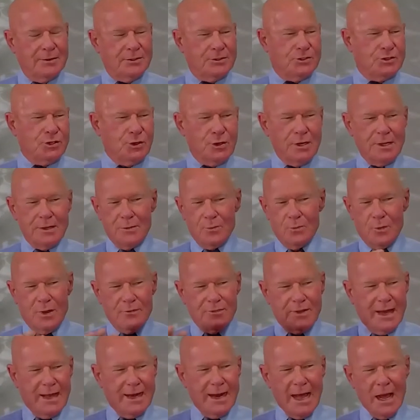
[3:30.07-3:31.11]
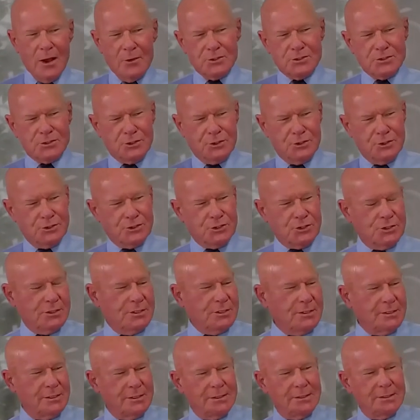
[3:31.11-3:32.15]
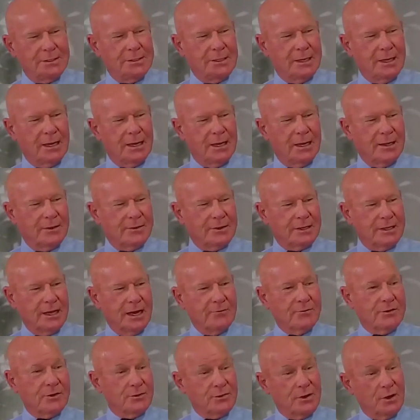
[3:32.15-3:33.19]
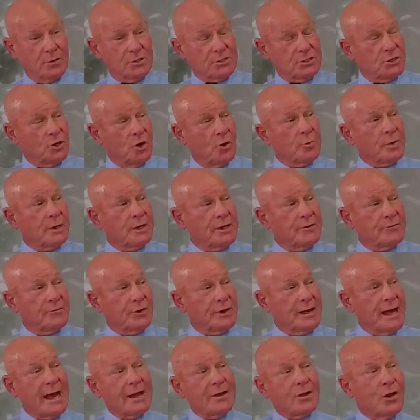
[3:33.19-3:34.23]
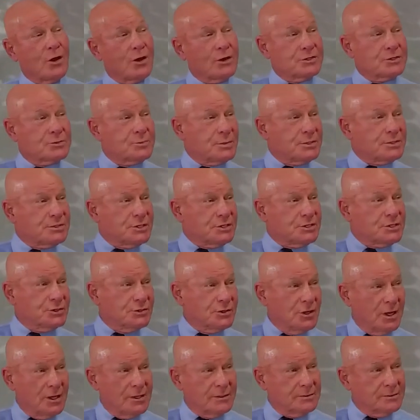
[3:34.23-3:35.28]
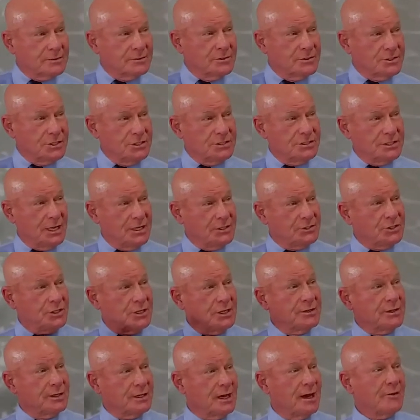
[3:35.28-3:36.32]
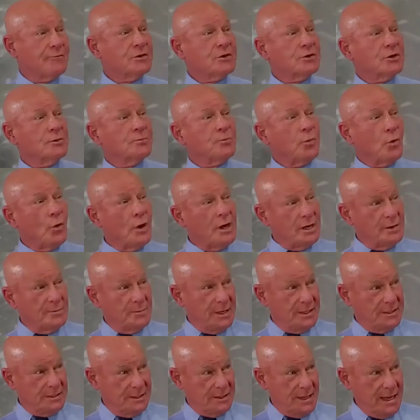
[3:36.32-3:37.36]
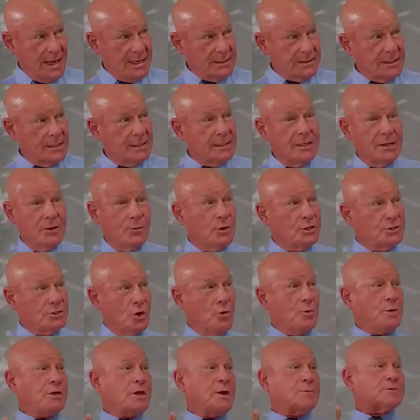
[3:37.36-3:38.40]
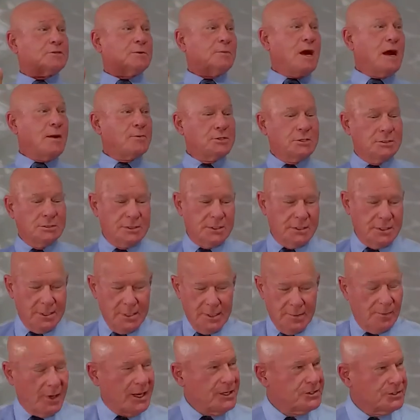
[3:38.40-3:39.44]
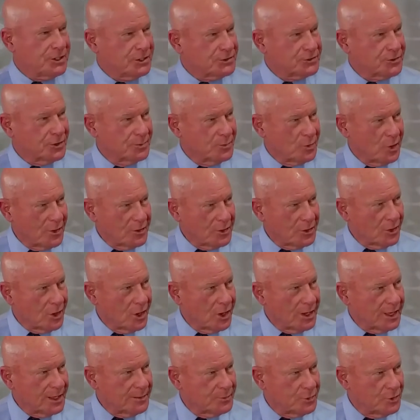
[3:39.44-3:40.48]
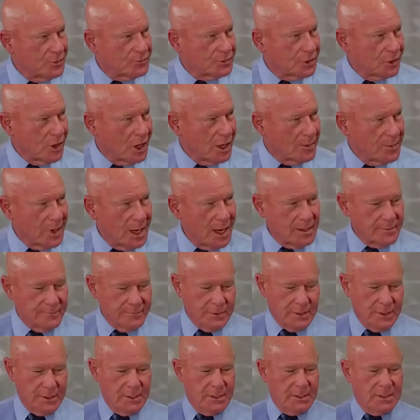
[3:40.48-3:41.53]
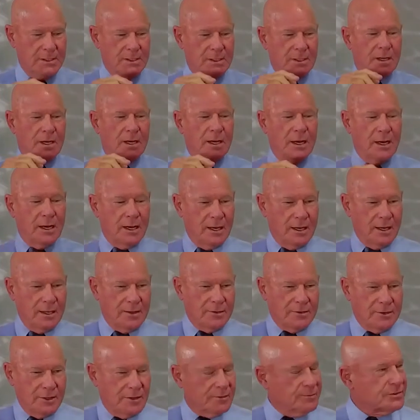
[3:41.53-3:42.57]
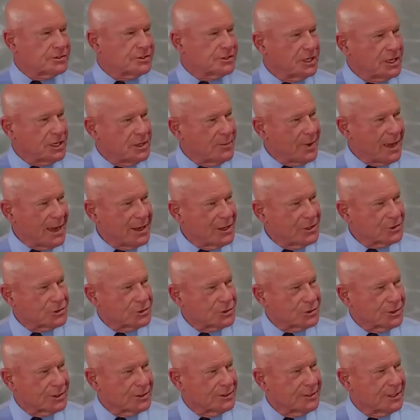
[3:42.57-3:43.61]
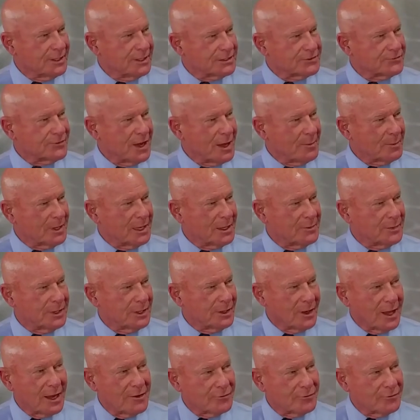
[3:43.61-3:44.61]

during that House search, the governor, there was an opening for an at-large position on CCHE. The governor appointed me to that, which opened up some options. My sister and brother-in-law had moved to Longmont. The city manager and his family had been